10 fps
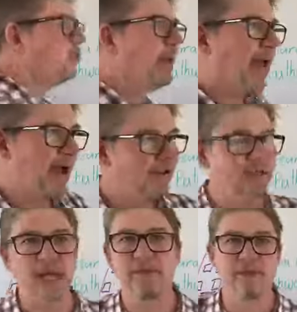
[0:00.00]
we have
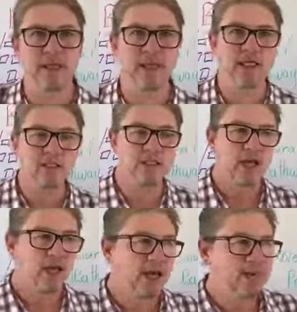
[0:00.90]
done things
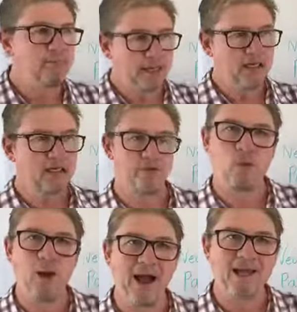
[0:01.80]
in many different
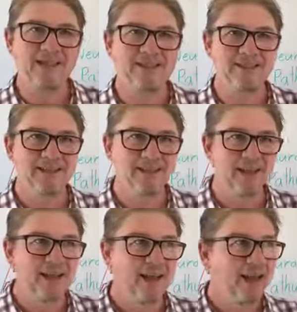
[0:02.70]
ways,
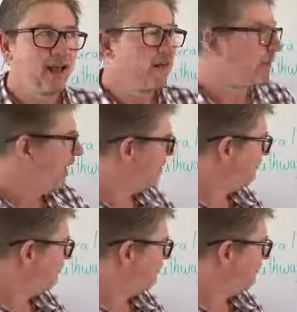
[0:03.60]
that